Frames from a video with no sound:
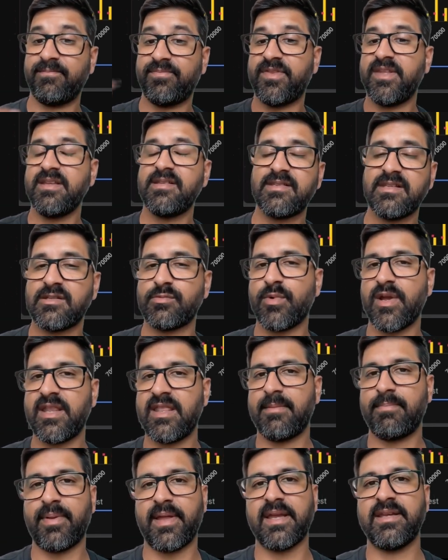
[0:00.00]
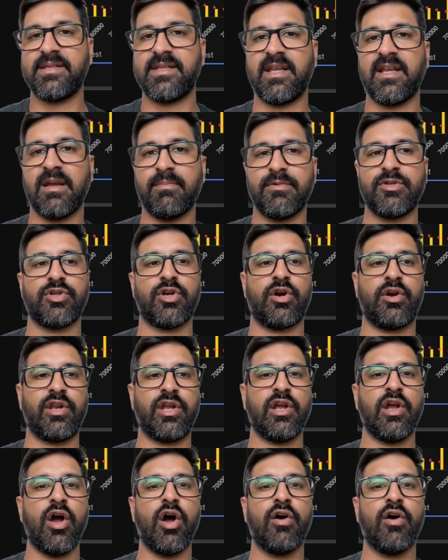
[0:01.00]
this is where they're placing a majority